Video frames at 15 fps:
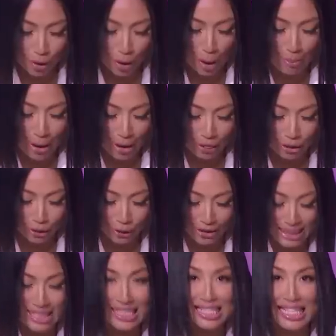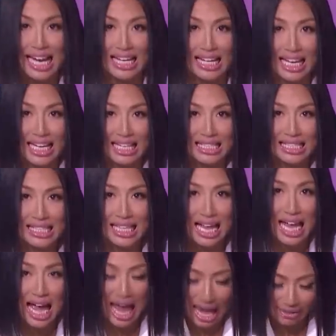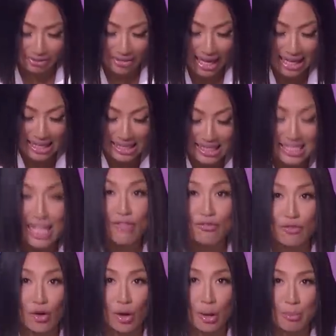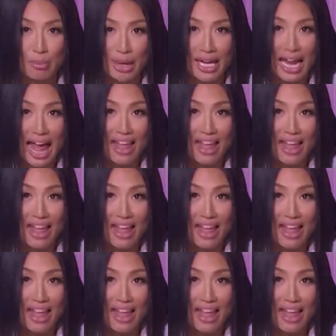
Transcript: for about thirty seconds. Really? And let it sit for a bit,